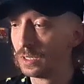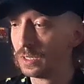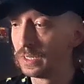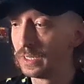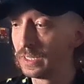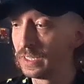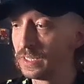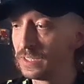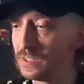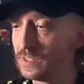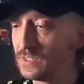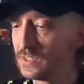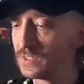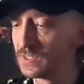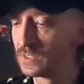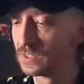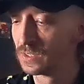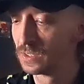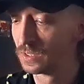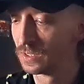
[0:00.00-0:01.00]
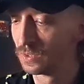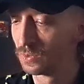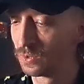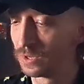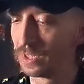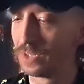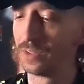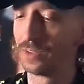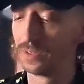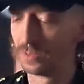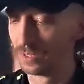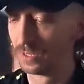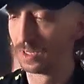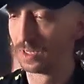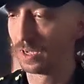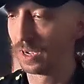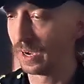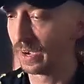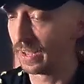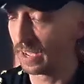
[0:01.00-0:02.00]
is. Well,
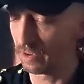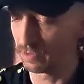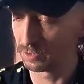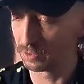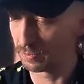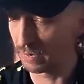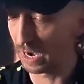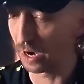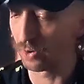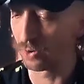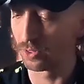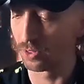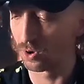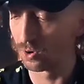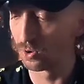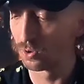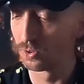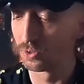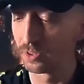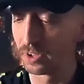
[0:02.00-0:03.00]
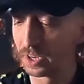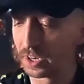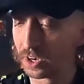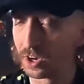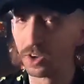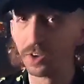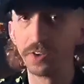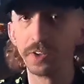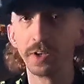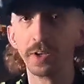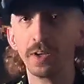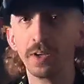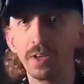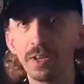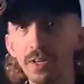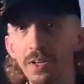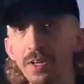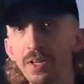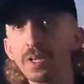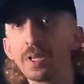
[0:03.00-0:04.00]
I'd have to power the whole thing on to,
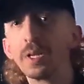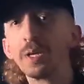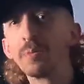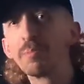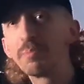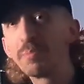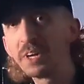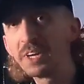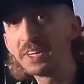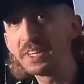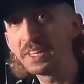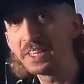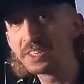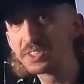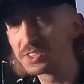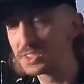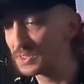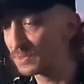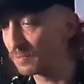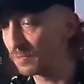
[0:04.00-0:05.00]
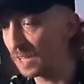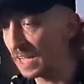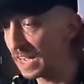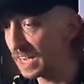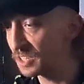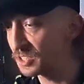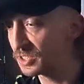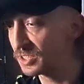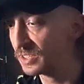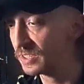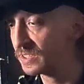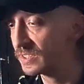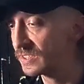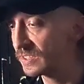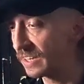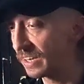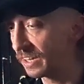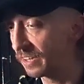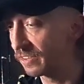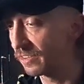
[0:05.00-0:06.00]
but it just flashes,
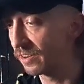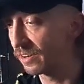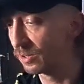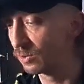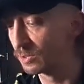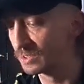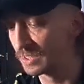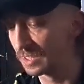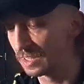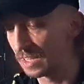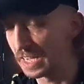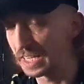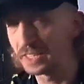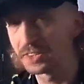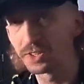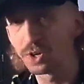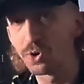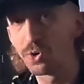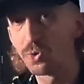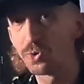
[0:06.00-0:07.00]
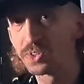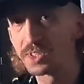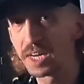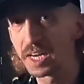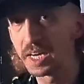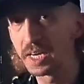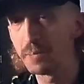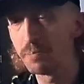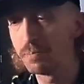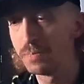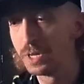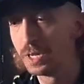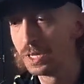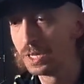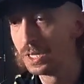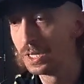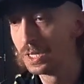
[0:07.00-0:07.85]
and I thought it was a light the whole time.